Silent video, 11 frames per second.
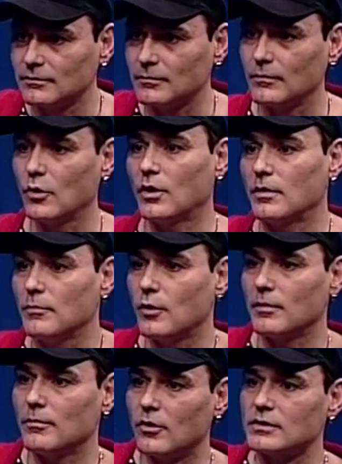more and more
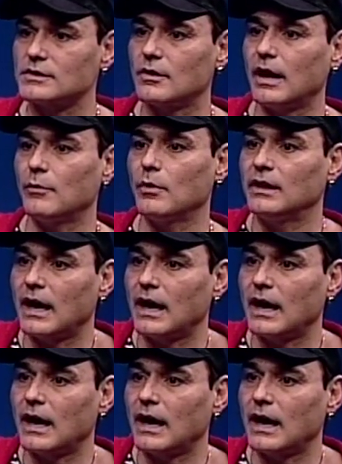and more. So I went